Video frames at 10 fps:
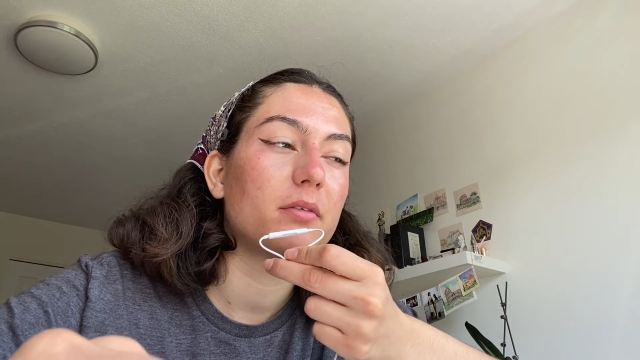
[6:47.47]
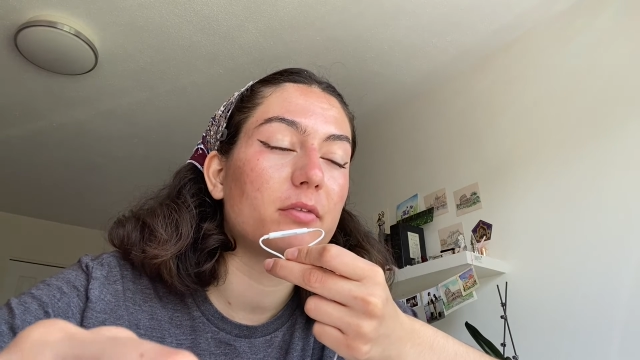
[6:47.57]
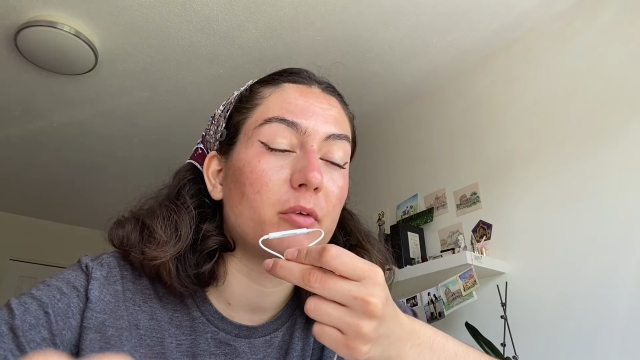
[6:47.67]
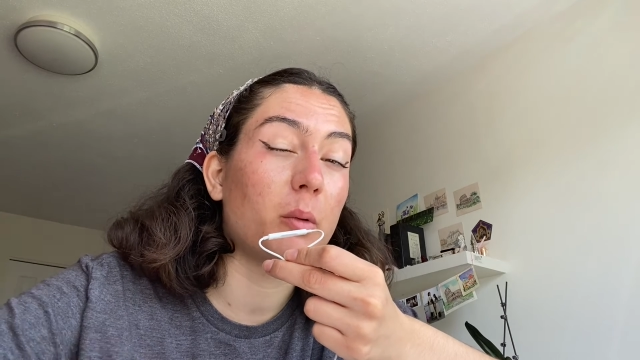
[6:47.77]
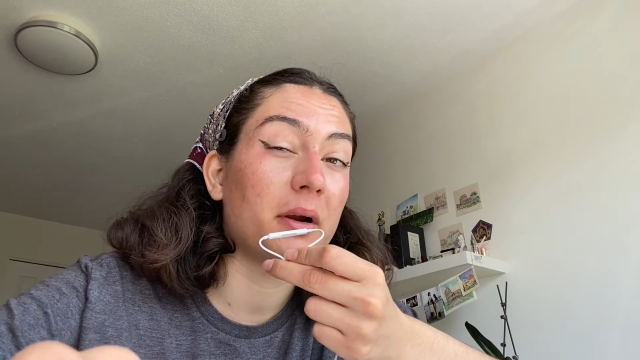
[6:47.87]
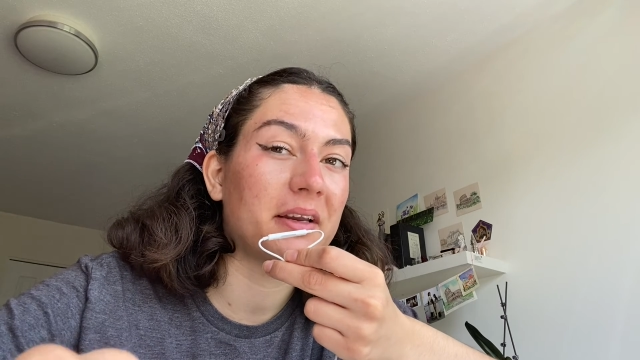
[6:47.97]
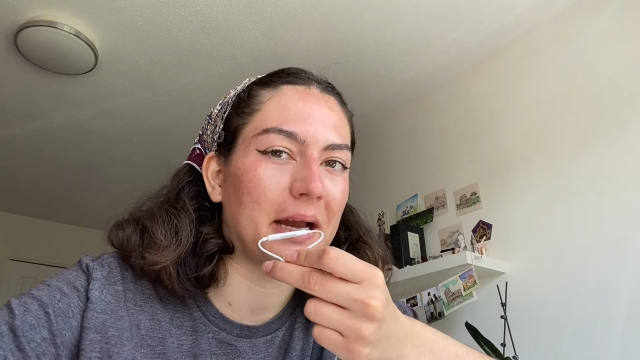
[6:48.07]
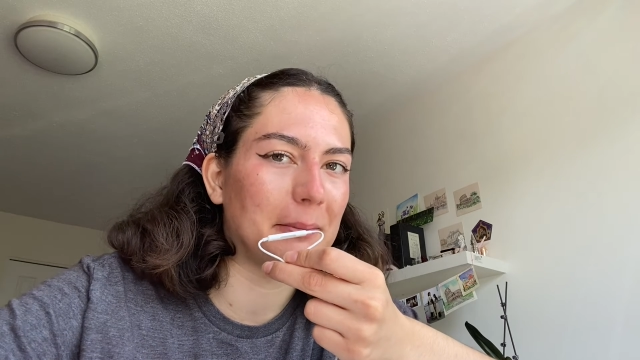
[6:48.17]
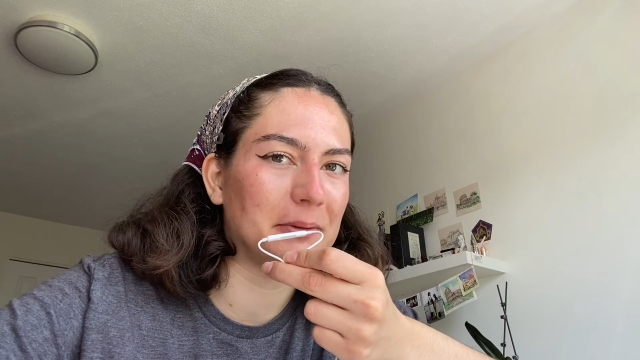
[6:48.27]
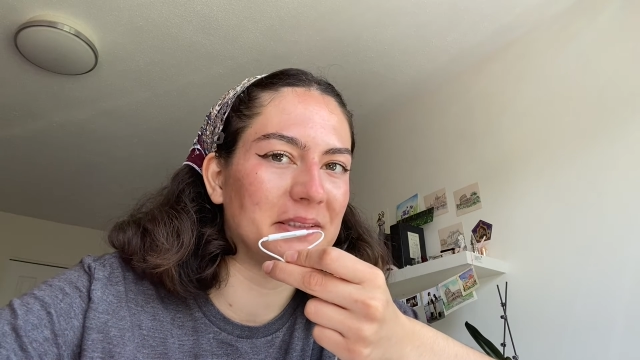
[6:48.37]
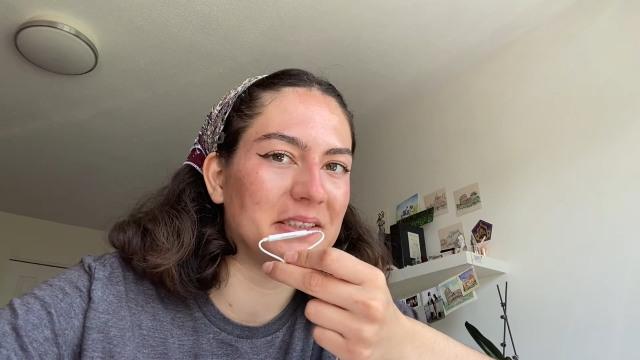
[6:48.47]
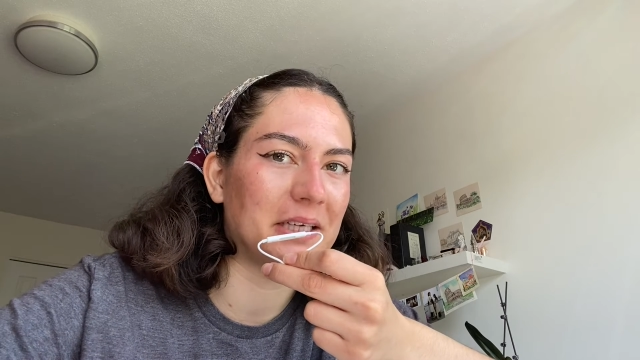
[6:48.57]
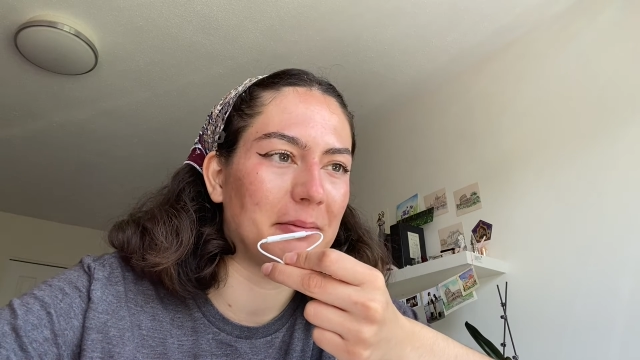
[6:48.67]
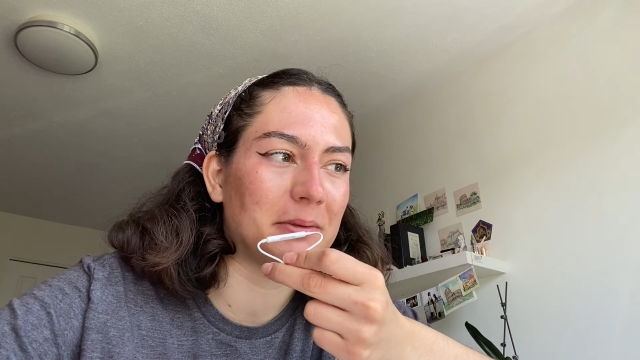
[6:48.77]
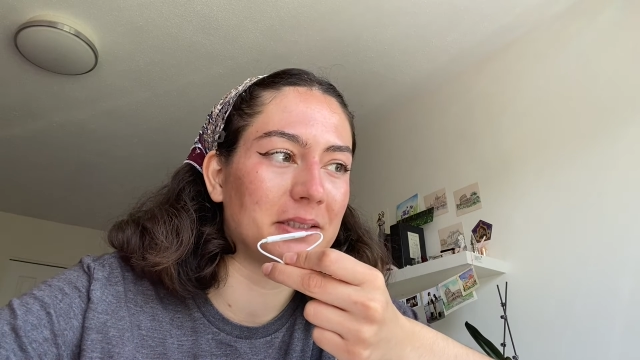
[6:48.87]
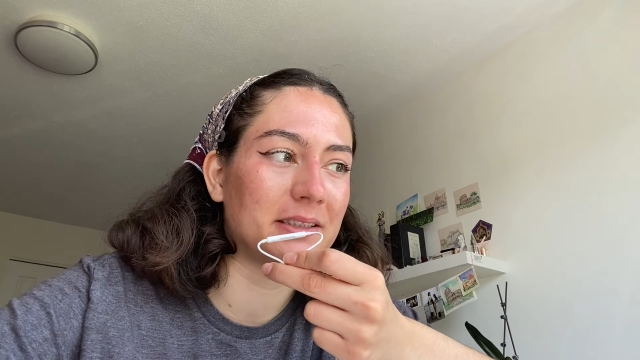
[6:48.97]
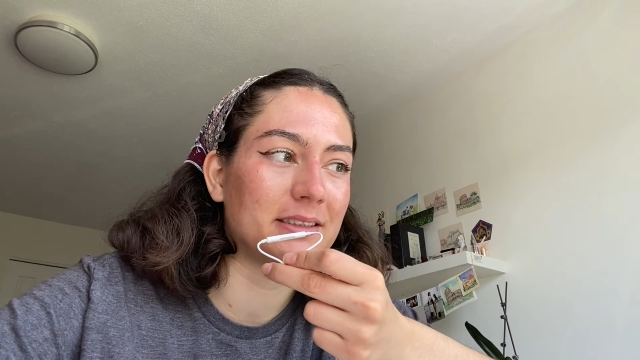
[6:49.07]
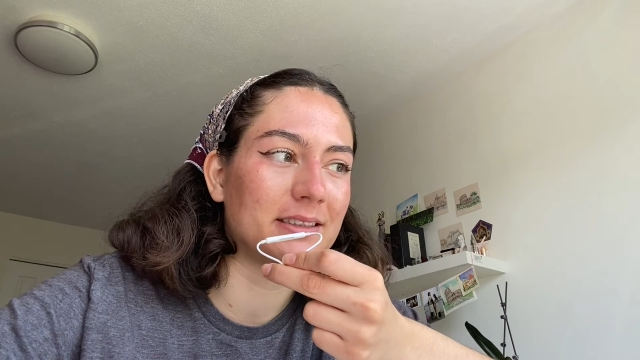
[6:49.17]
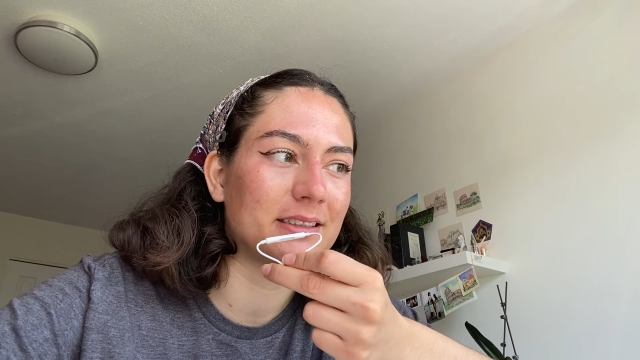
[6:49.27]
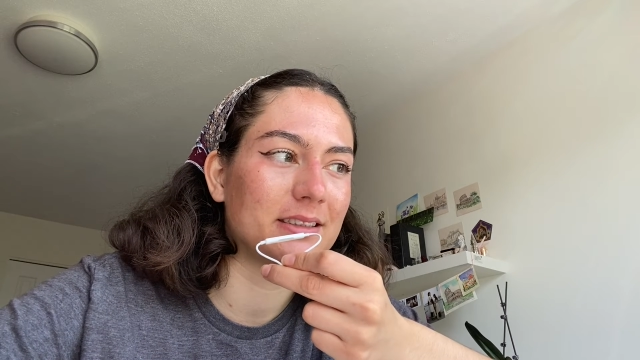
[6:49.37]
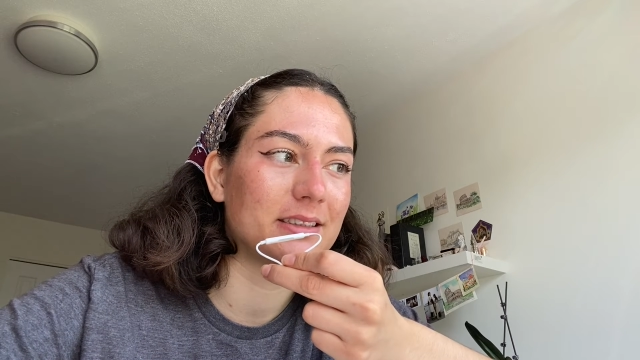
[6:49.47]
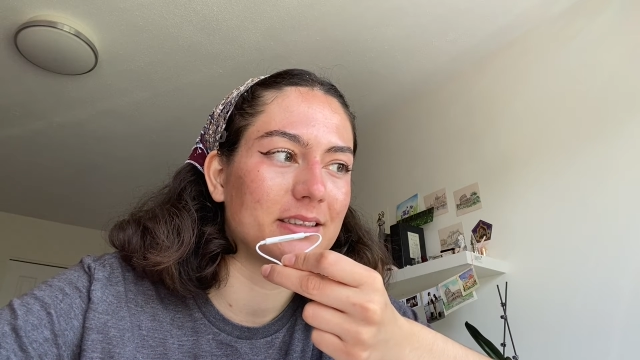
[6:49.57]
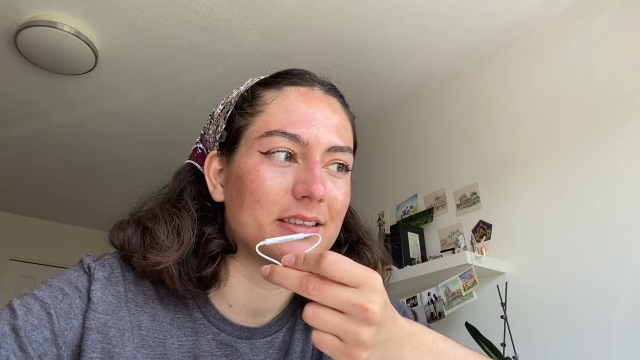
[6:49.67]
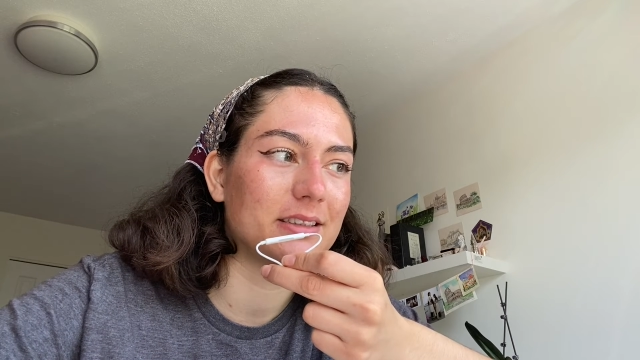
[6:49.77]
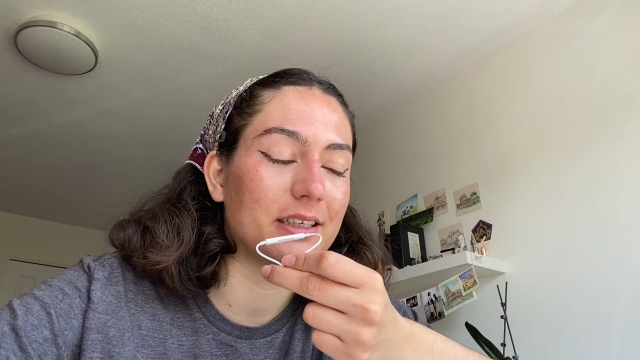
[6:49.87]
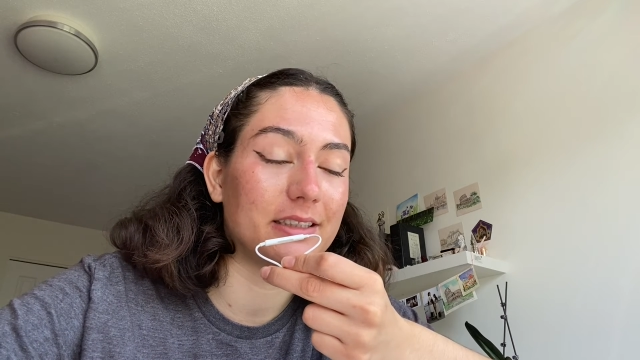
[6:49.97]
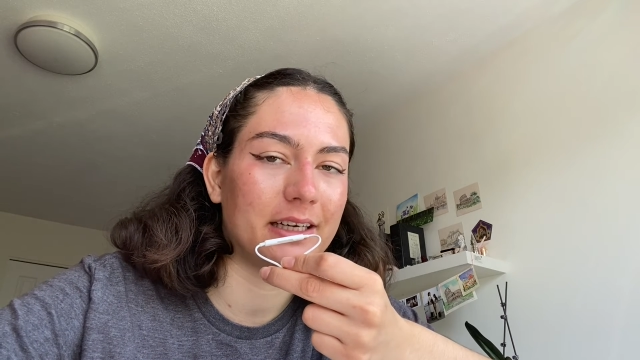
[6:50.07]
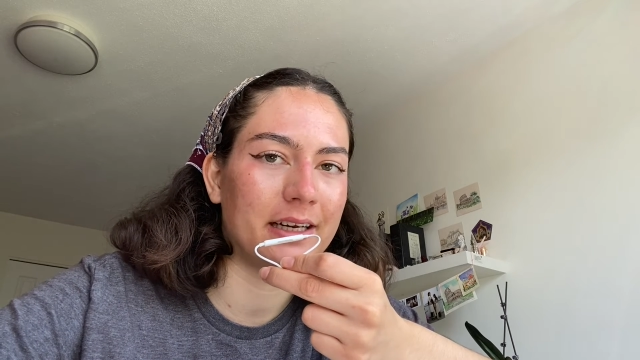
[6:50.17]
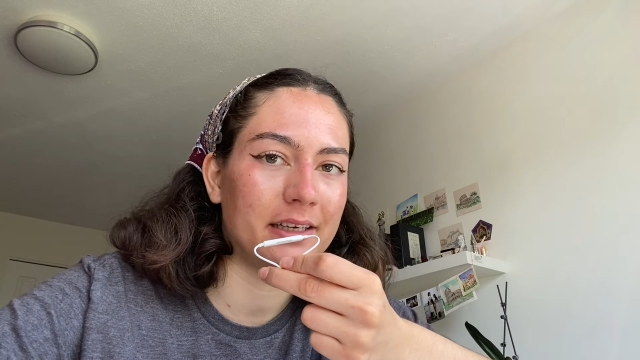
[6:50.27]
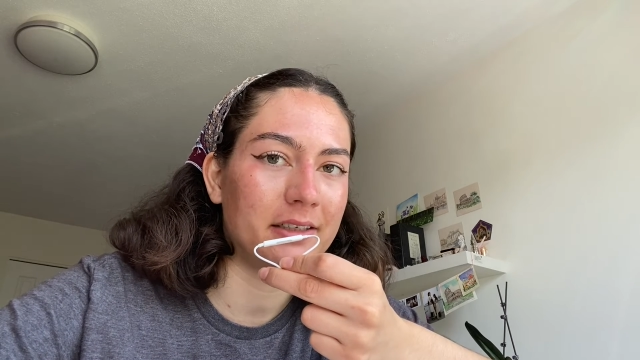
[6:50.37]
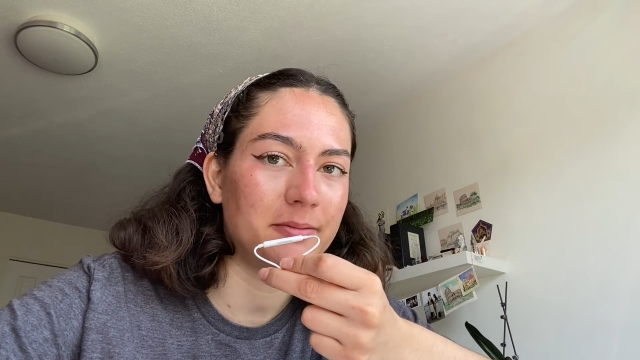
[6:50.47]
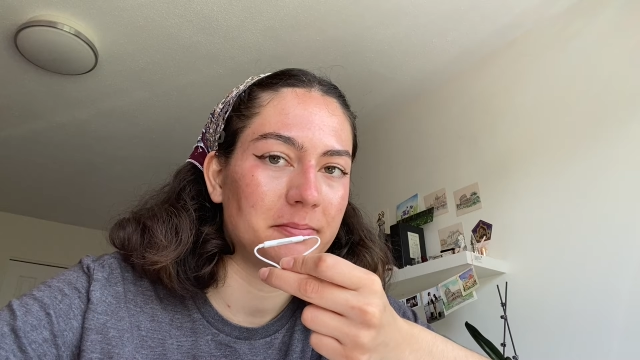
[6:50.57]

4 Kaplan chapters a day